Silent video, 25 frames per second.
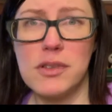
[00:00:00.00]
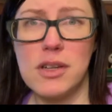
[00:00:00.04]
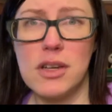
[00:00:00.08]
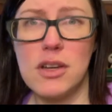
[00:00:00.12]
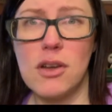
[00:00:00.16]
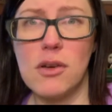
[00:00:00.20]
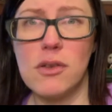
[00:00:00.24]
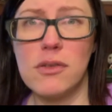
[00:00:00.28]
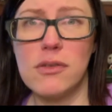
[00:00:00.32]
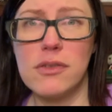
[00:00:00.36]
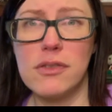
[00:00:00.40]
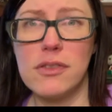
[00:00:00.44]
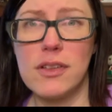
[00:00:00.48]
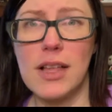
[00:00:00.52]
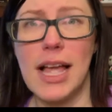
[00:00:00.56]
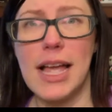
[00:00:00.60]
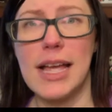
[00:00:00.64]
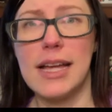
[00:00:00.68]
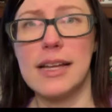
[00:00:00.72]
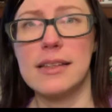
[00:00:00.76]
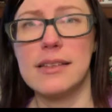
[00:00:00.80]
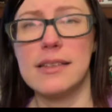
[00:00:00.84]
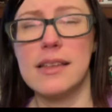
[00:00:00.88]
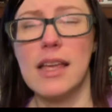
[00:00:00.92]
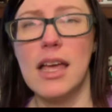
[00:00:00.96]
note
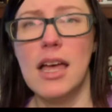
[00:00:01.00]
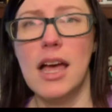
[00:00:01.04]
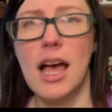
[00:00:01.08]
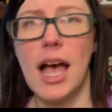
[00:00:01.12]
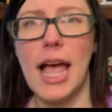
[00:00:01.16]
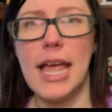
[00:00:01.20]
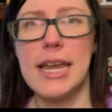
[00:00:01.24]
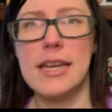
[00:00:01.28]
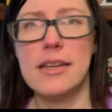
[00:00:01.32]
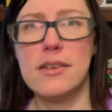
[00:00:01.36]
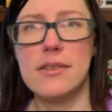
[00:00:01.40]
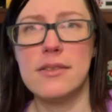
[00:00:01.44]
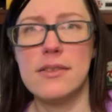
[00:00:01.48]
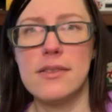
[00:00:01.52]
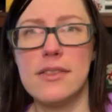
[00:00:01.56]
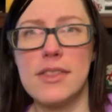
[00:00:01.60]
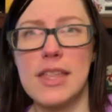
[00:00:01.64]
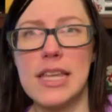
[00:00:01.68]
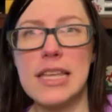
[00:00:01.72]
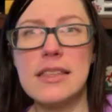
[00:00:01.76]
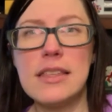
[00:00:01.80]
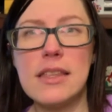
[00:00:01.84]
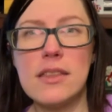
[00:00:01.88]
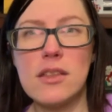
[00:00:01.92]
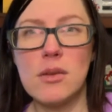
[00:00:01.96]
flags. I
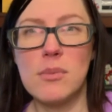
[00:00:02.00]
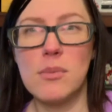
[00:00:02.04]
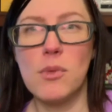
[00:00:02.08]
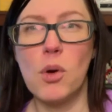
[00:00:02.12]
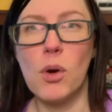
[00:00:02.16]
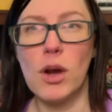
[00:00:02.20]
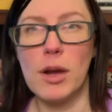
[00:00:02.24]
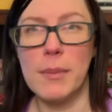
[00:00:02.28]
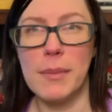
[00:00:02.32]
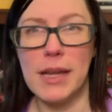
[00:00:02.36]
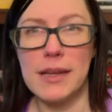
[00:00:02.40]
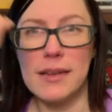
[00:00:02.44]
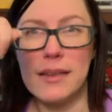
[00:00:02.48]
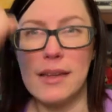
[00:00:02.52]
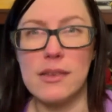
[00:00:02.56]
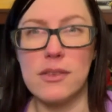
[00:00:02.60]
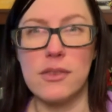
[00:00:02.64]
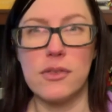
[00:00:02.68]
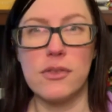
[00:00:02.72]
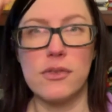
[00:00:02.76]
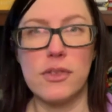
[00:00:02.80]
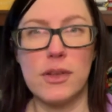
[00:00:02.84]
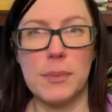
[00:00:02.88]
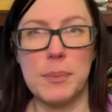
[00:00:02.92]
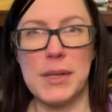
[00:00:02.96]
think that they're more meant
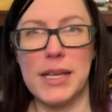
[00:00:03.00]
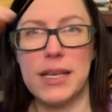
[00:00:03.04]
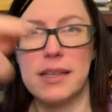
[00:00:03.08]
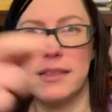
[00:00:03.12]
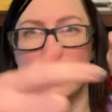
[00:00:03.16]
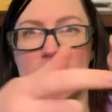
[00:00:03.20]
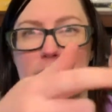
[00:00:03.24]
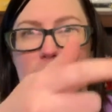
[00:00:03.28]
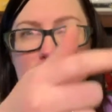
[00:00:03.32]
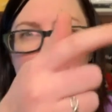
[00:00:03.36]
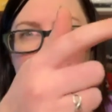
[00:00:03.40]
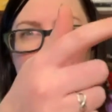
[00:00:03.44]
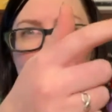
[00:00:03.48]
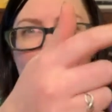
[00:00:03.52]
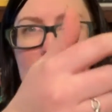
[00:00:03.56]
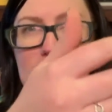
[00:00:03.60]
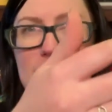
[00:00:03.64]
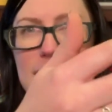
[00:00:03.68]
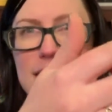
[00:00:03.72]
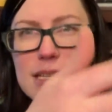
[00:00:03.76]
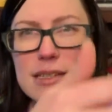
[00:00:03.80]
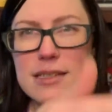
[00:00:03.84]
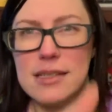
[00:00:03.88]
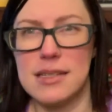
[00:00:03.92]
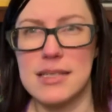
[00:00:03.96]
as because they have
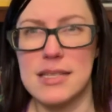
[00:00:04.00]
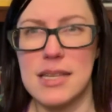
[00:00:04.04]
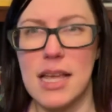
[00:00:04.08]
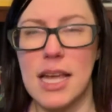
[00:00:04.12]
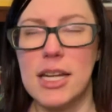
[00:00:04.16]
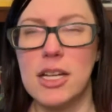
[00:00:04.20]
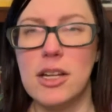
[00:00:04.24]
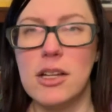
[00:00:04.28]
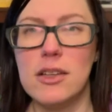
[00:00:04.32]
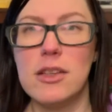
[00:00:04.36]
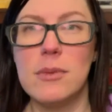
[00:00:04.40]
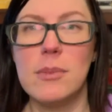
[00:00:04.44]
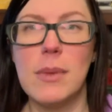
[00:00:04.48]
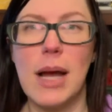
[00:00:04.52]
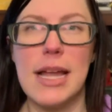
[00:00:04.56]
writing and design on them.